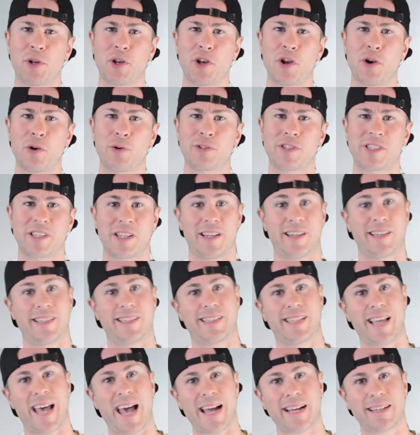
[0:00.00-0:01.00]
notes in
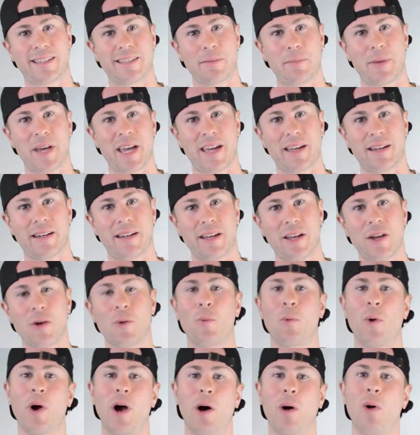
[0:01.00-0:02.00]
Xactimate?
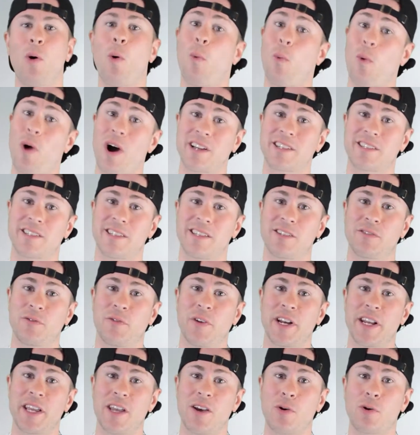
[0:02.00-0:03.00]
Well, watch this
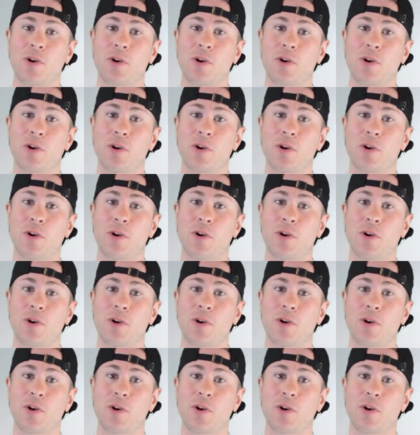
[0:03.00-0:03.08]
video